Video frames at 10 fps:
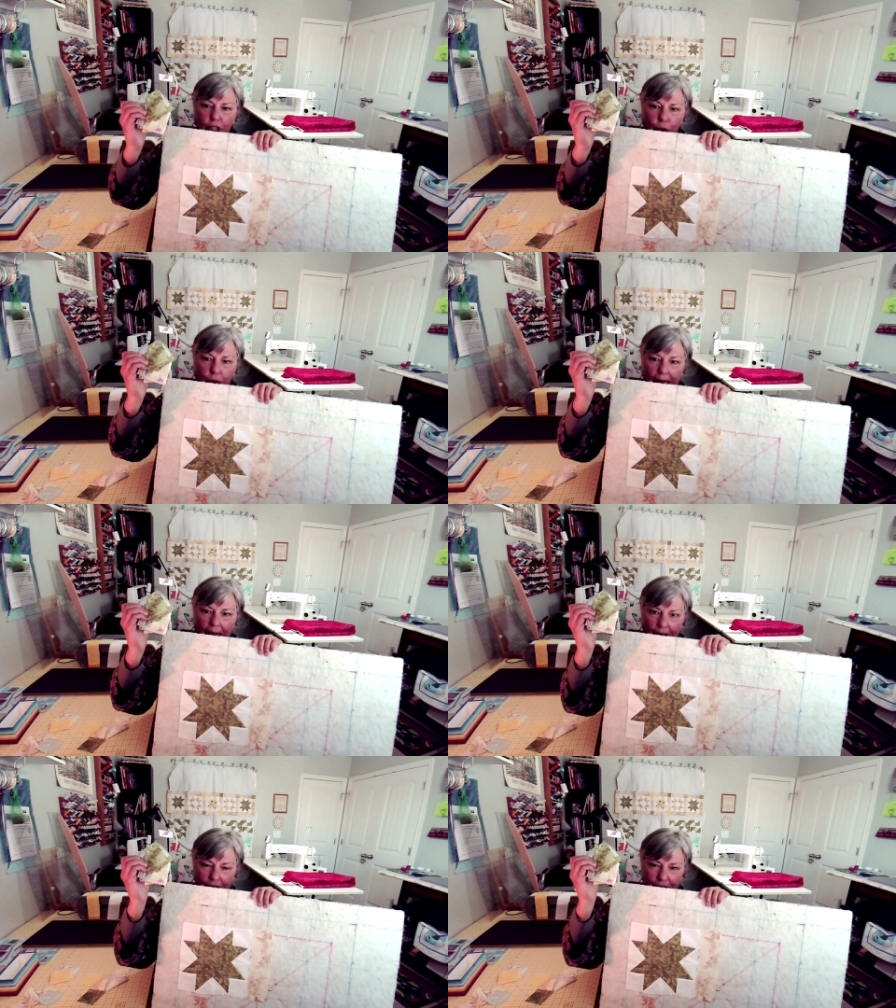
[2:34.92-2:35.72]
two and a
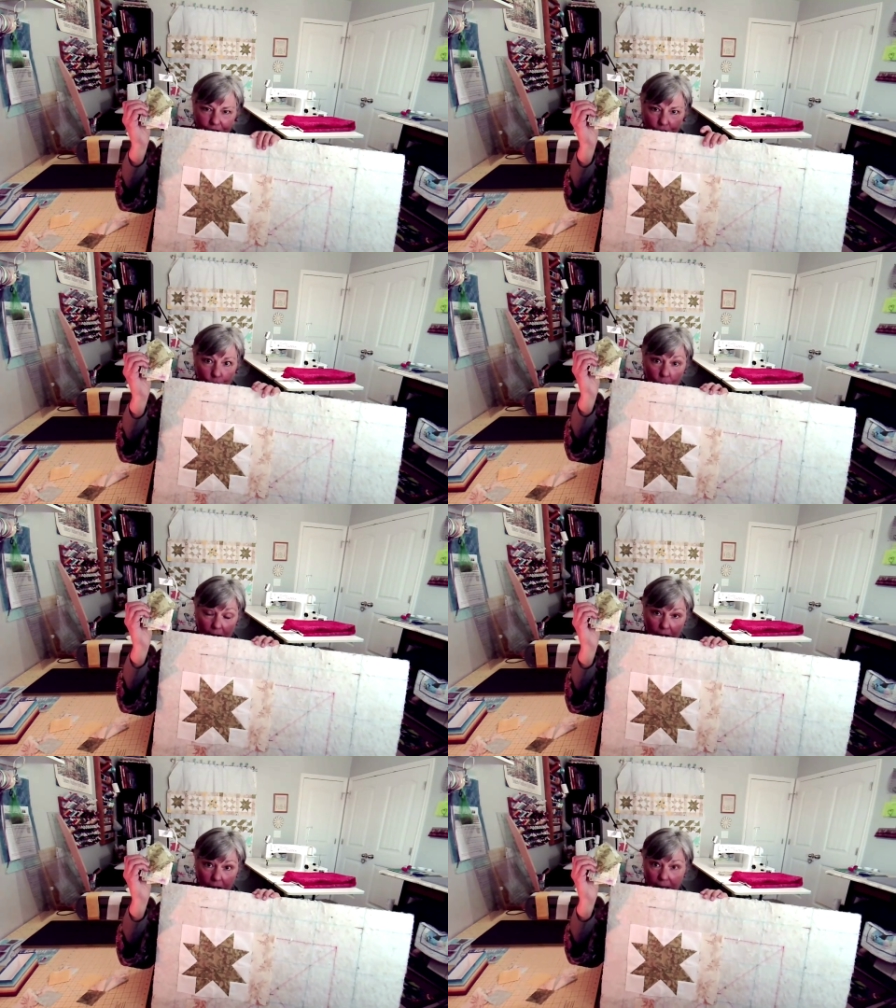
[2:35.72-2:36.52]
half inch
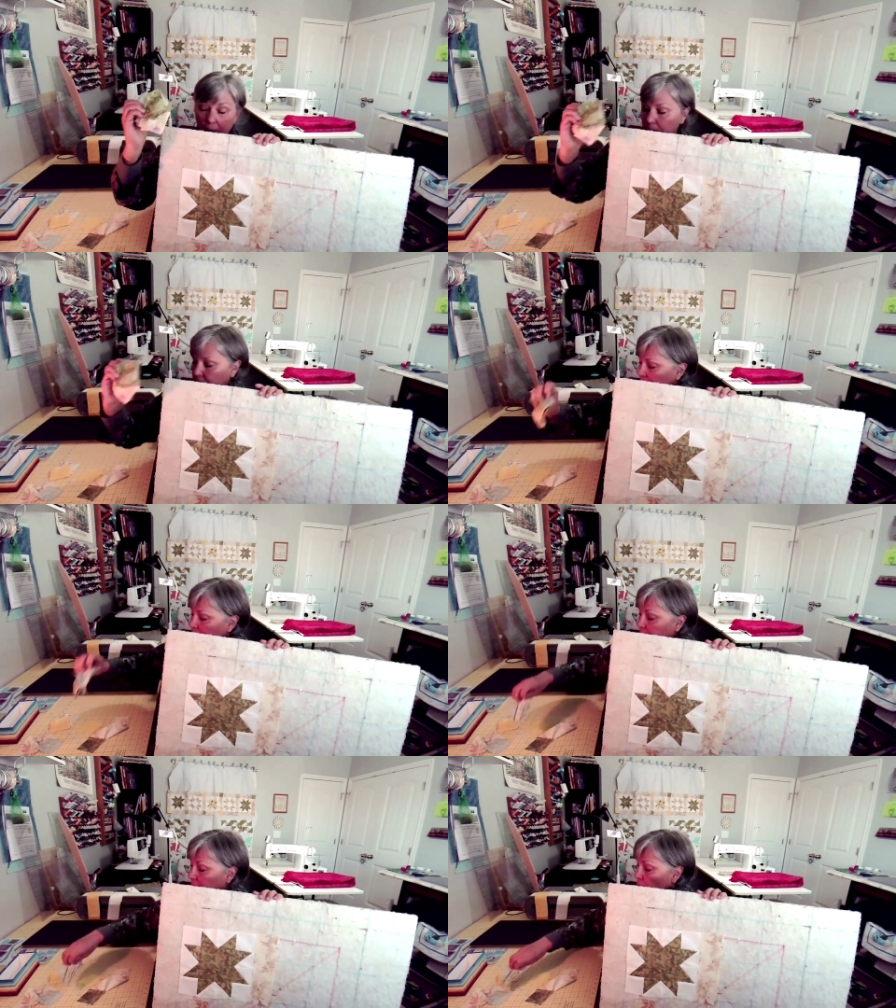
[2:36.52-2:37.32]
squares.
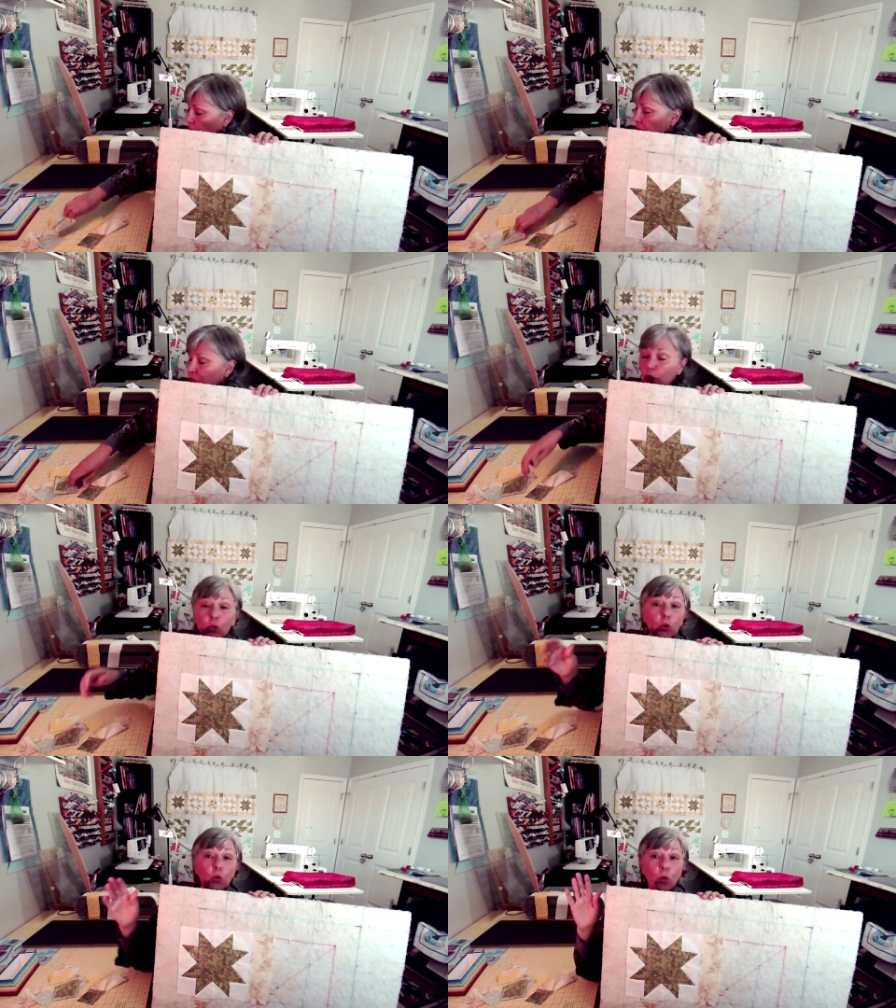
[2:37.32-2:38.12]
Now, if
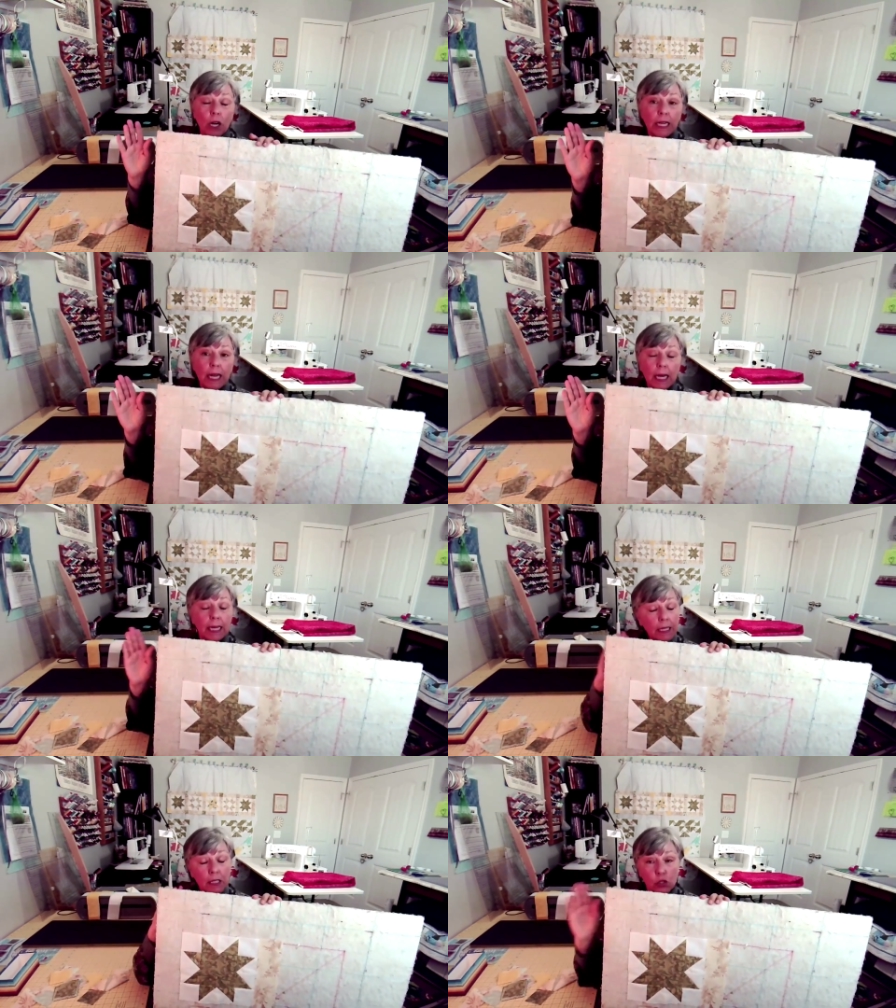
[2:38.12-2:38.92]
you want to
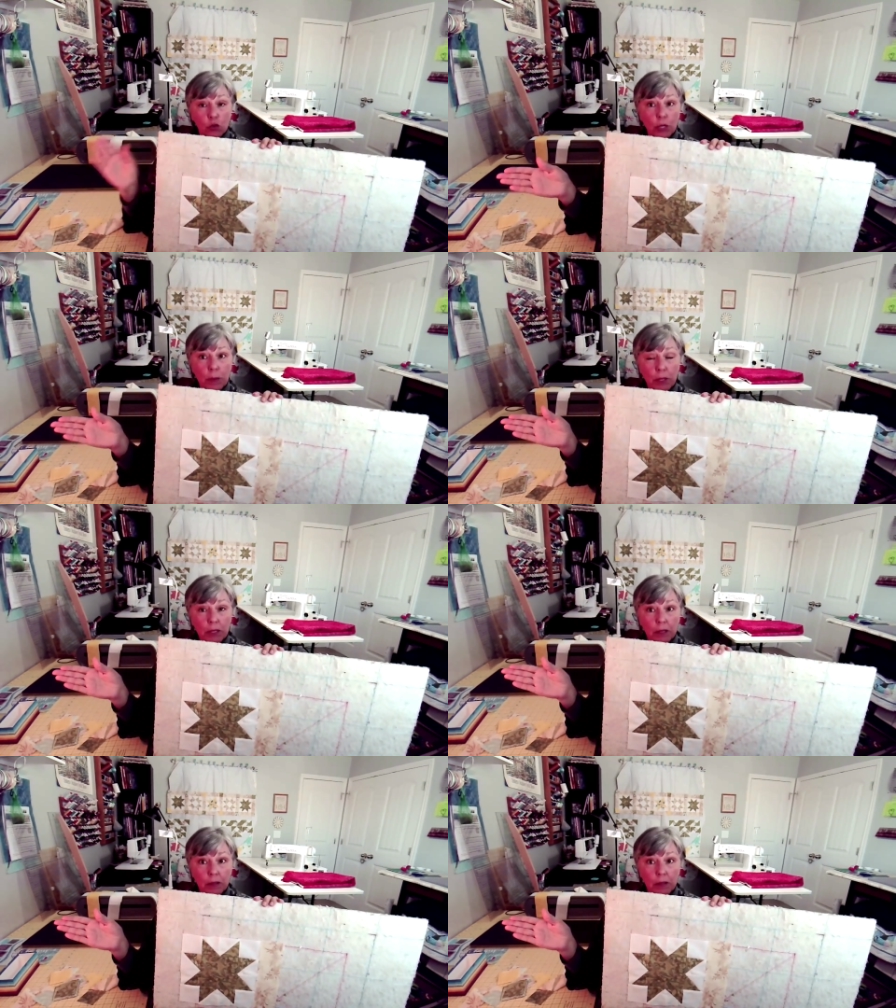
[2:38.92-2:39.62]
cut a strip